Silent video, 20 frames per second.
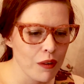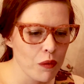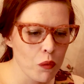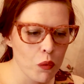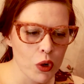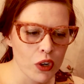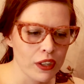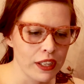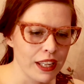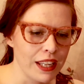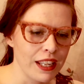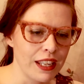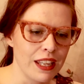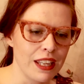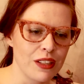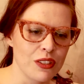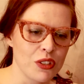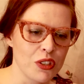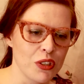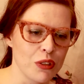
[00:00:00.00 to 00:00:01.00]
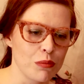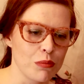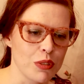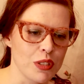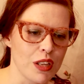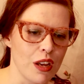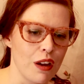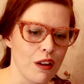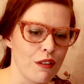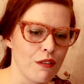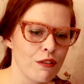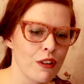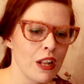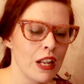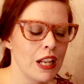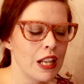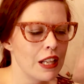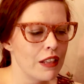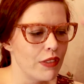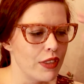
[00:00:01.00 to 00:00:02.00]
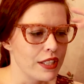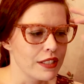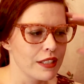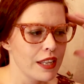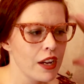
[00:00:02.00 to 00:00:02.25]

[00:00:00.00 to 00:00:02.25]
working in terms of this